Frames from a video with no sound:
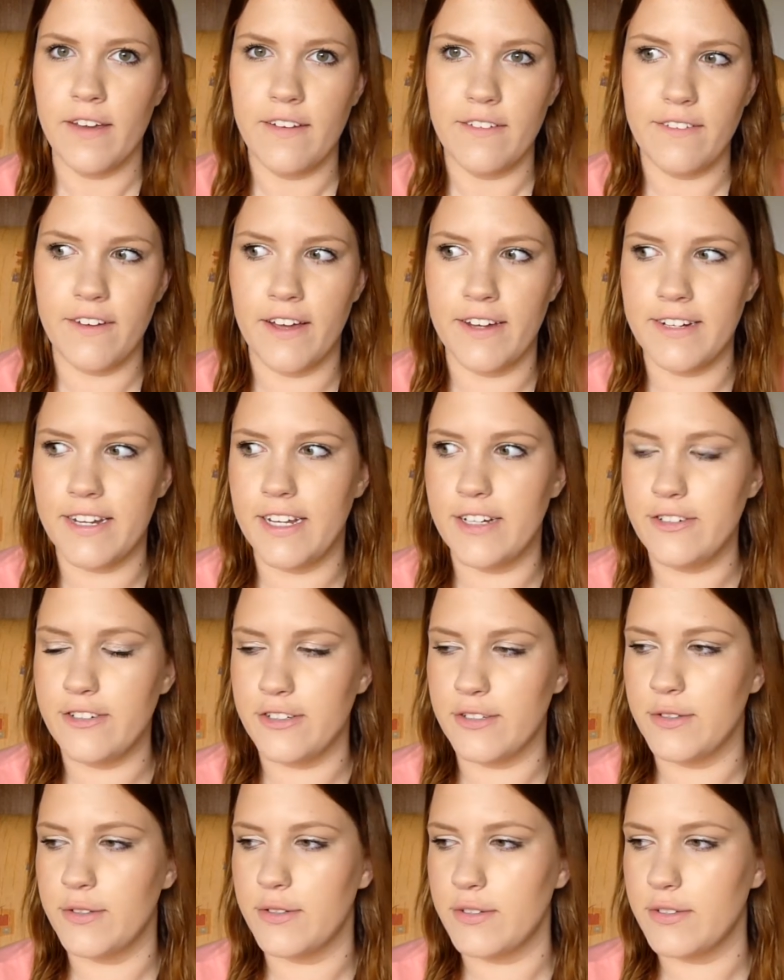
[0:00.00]

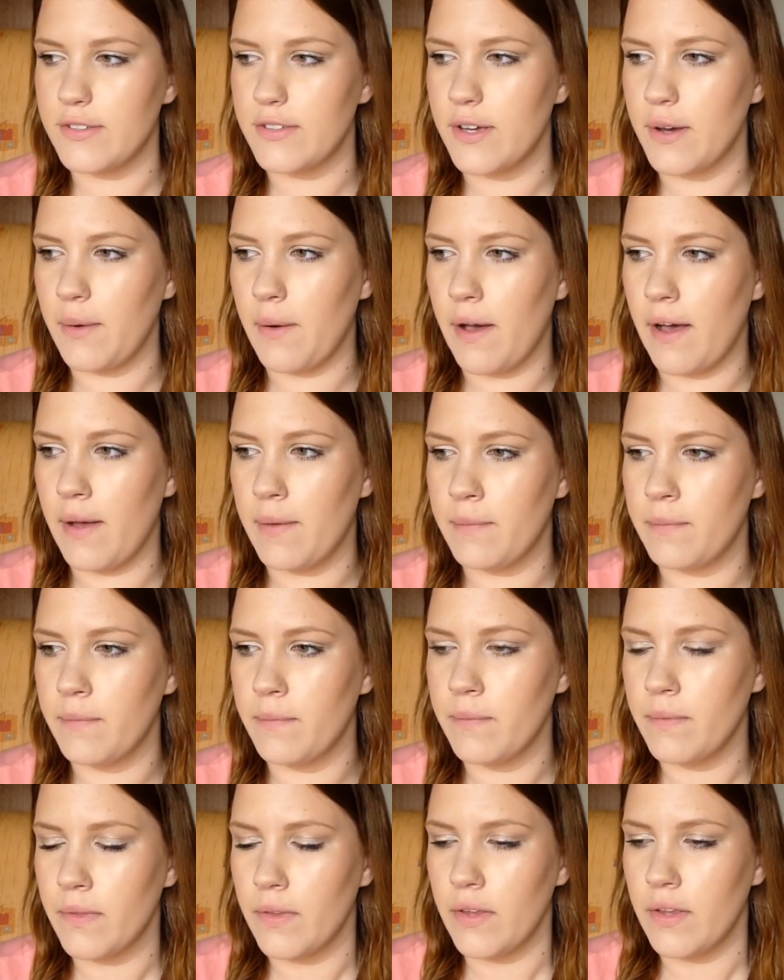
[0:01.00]
foundation look. So
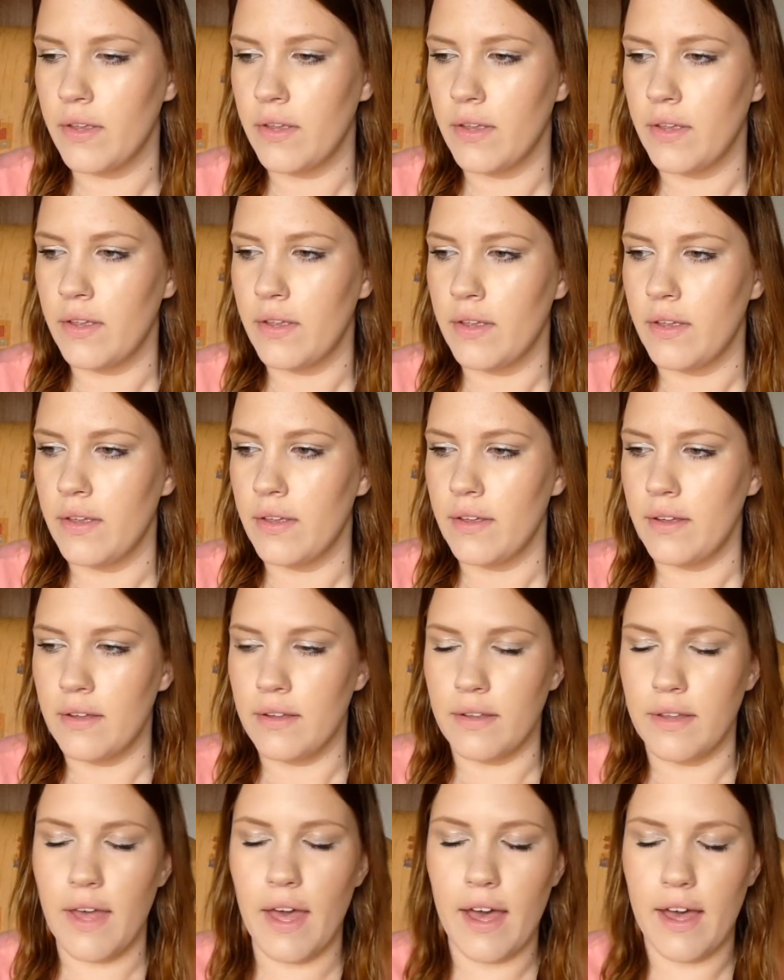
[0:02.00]

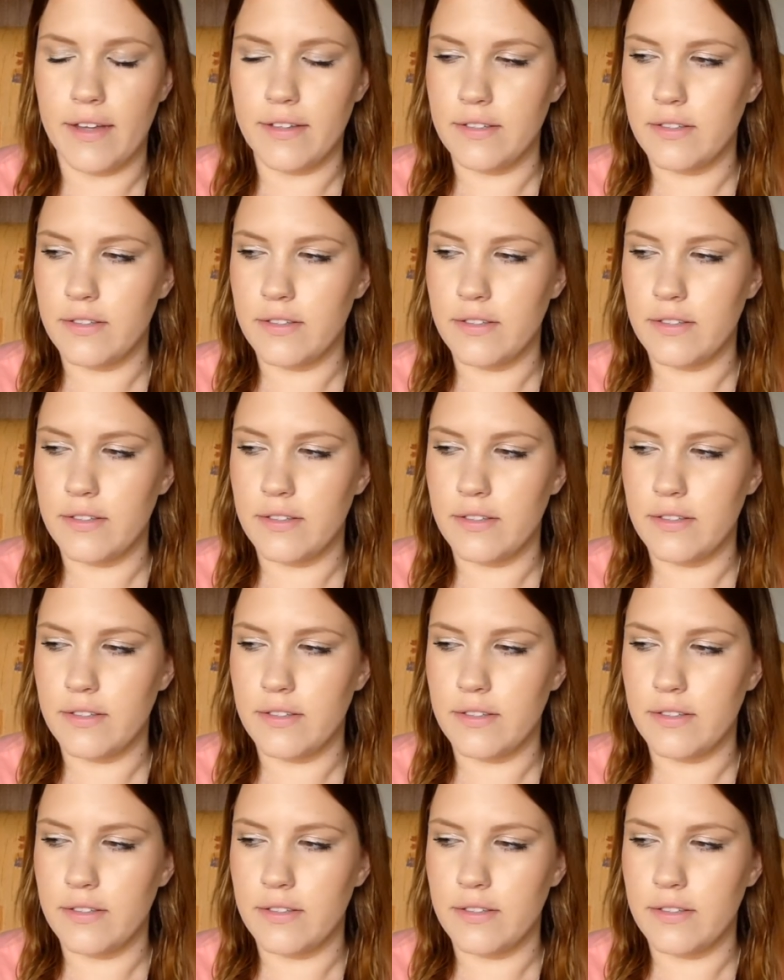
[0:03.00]
yeah,